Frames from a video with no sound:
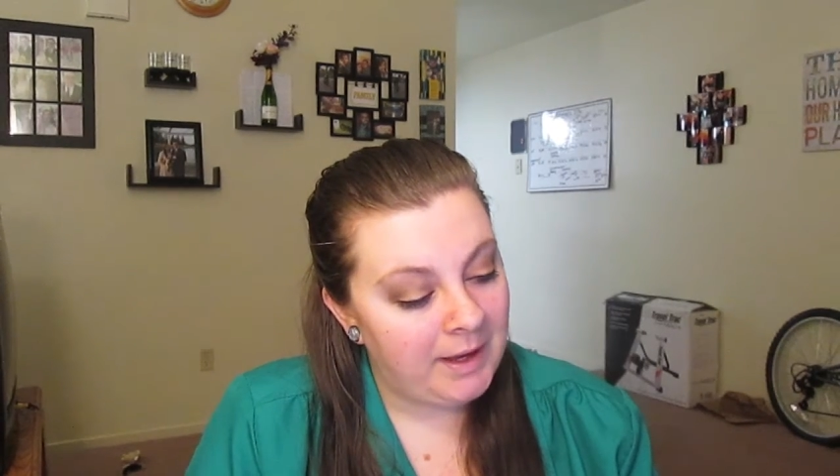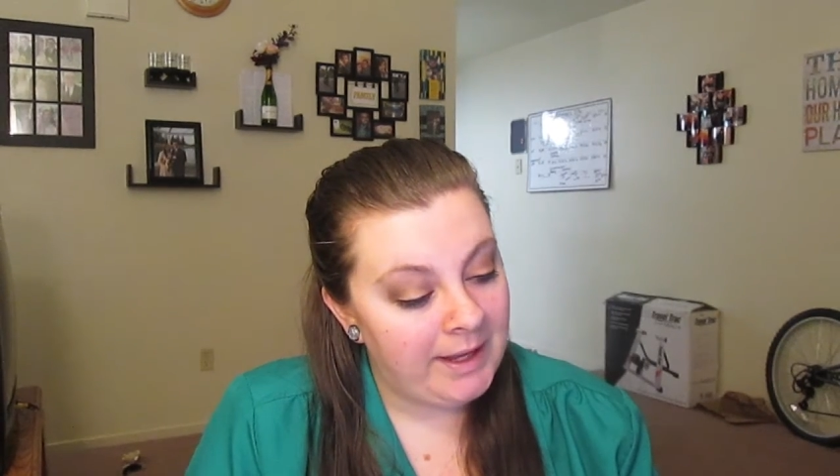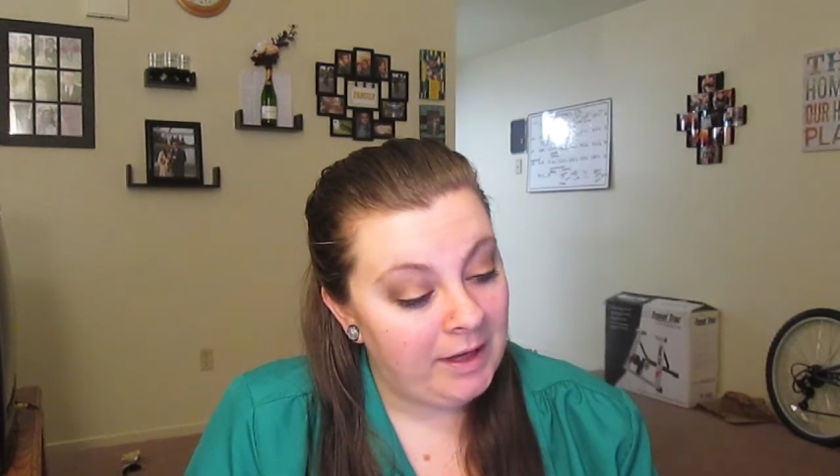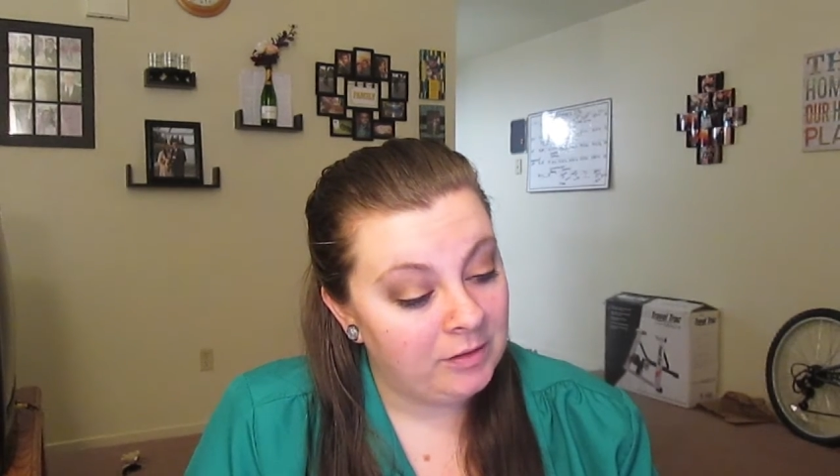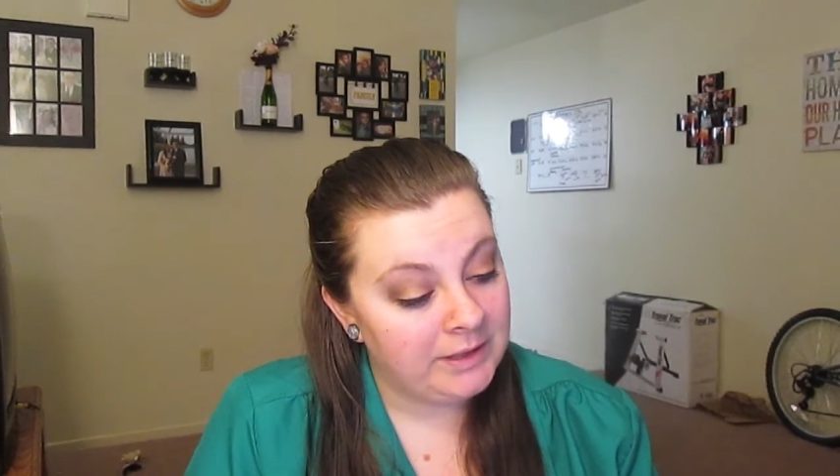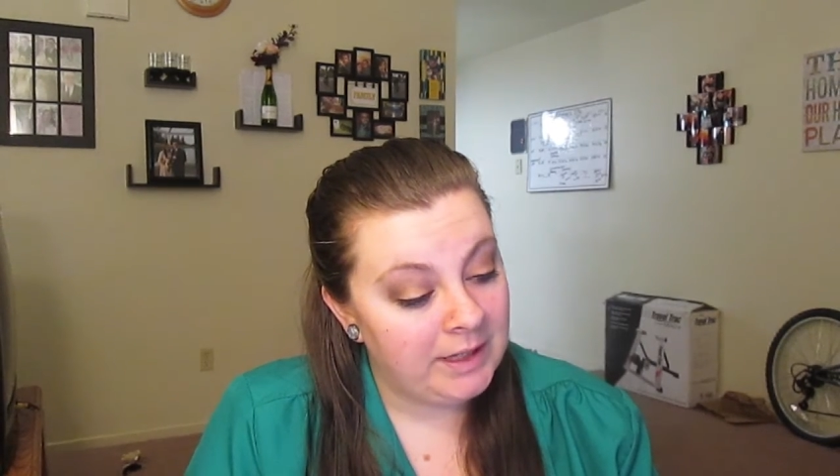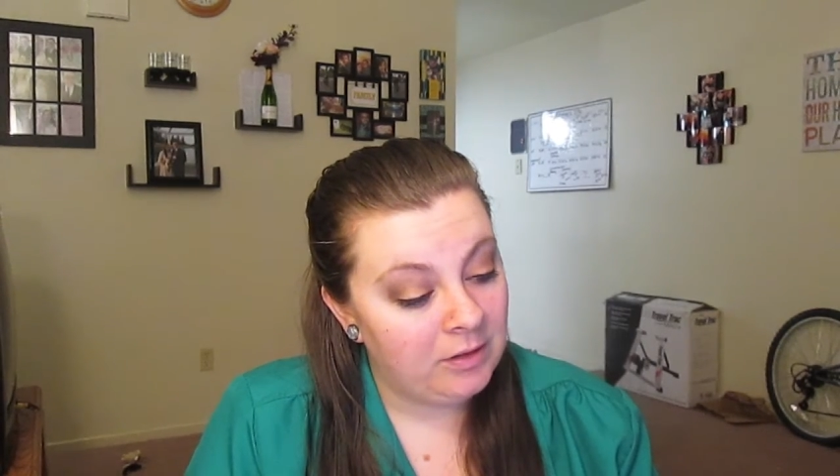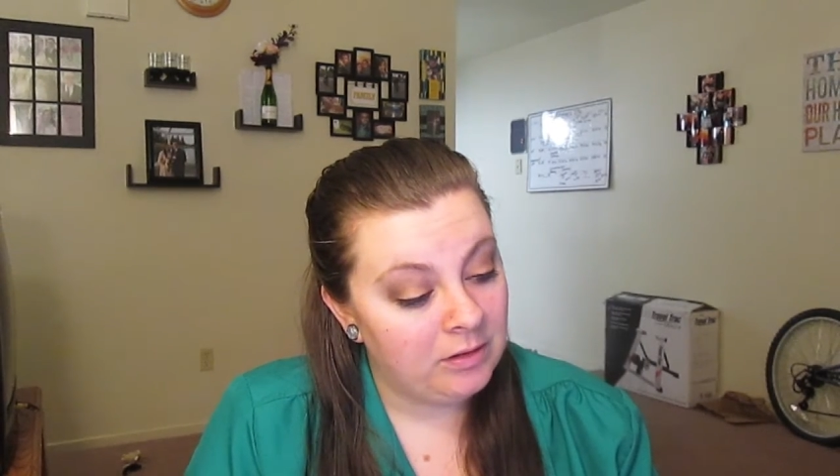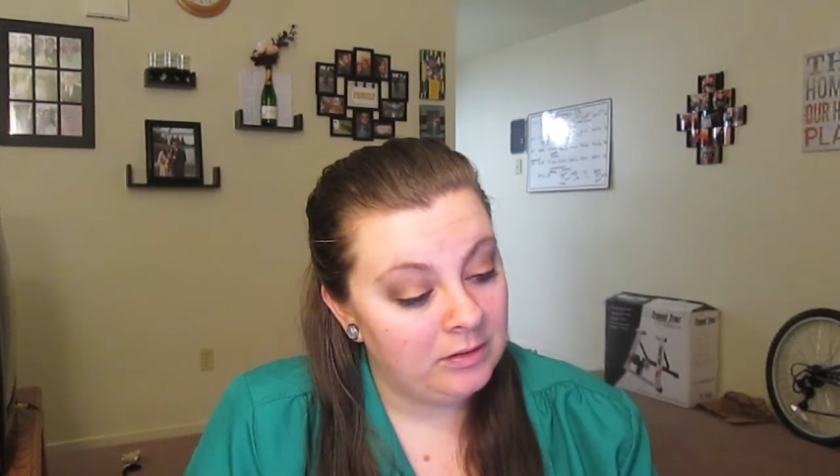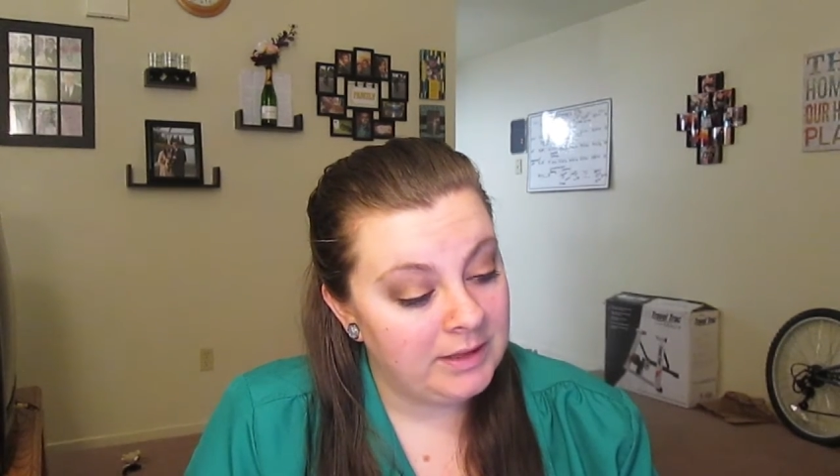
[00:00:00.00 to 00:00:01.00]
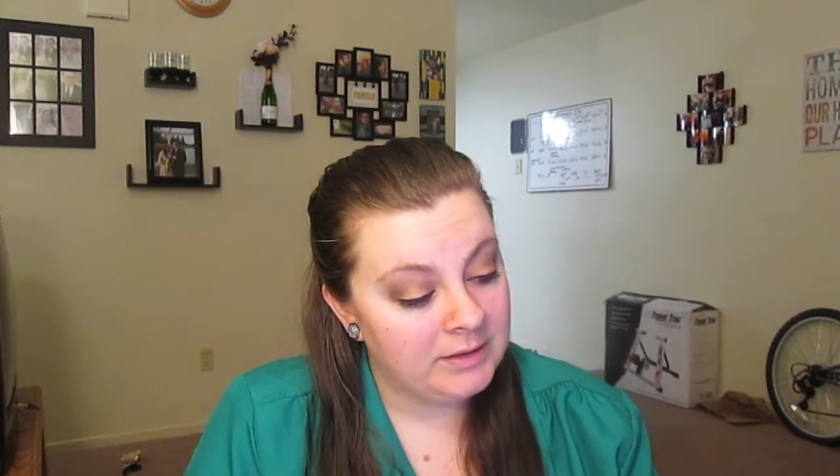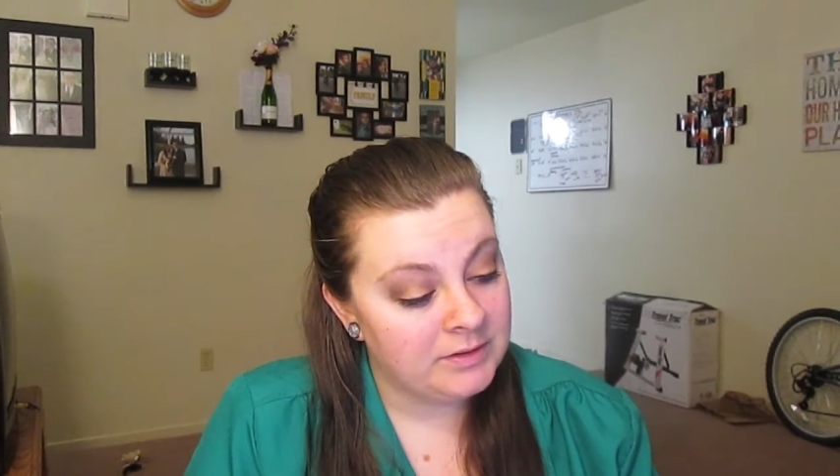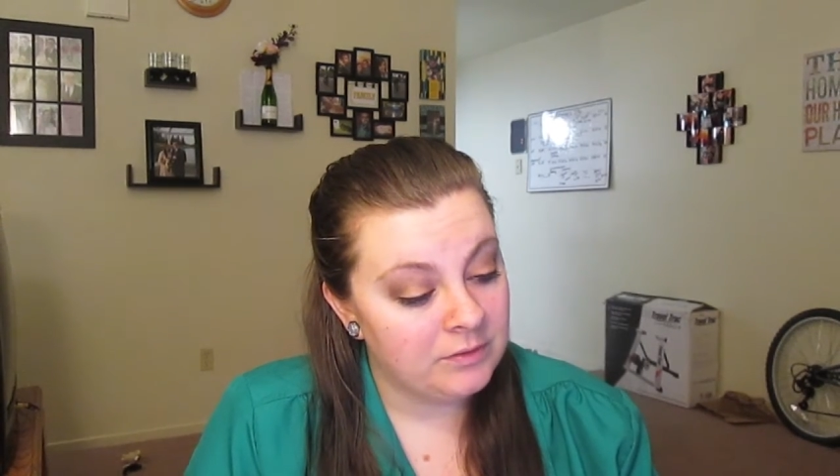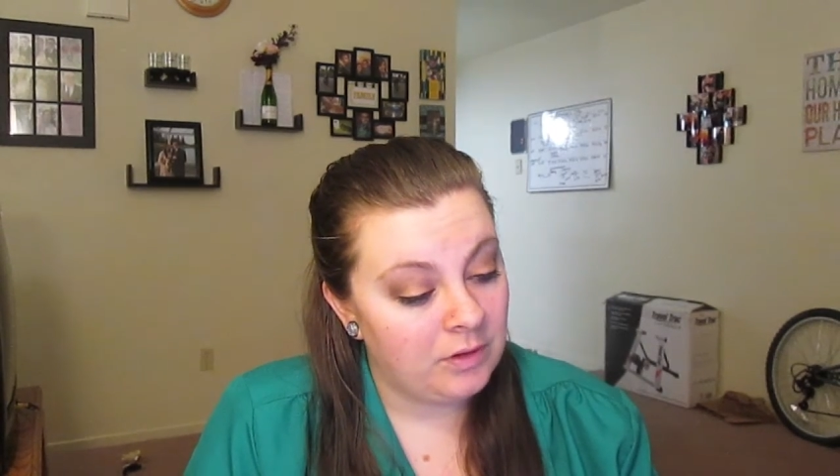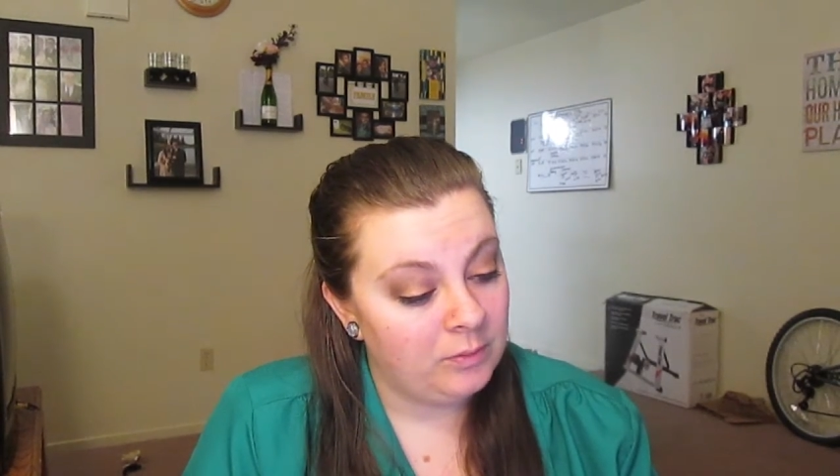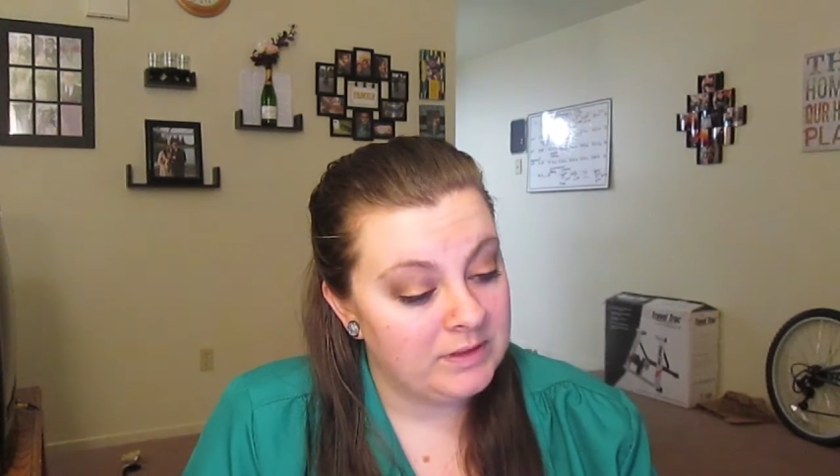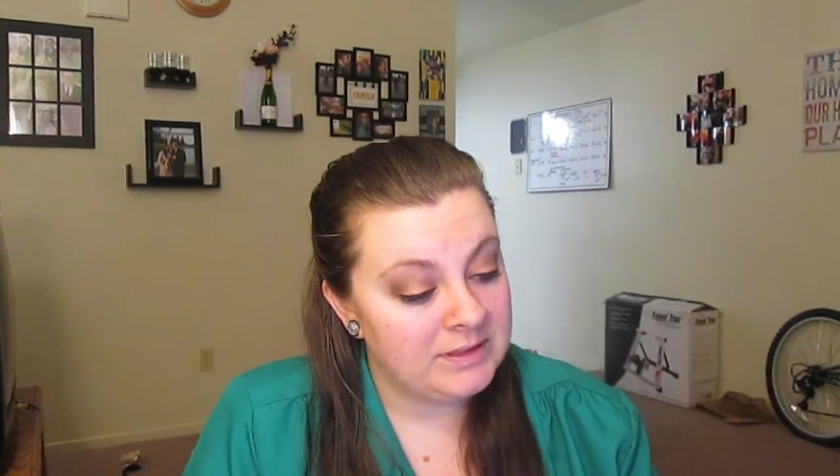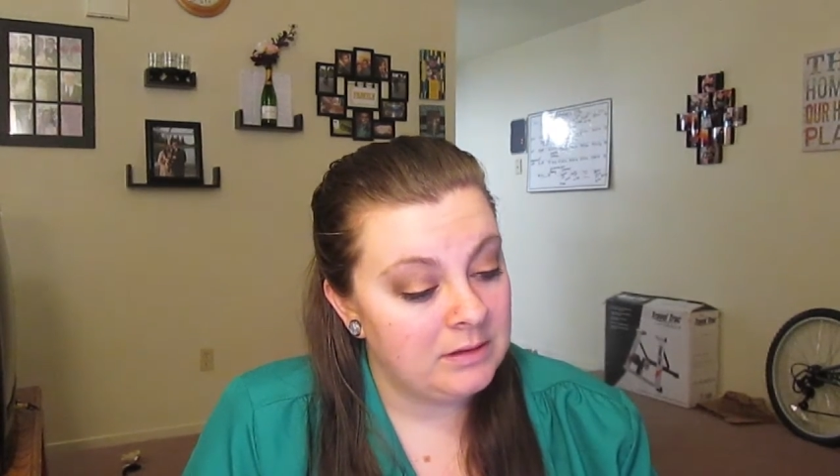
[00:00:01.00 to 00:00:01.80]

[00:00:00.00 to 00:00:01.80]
my LDL cholesterol was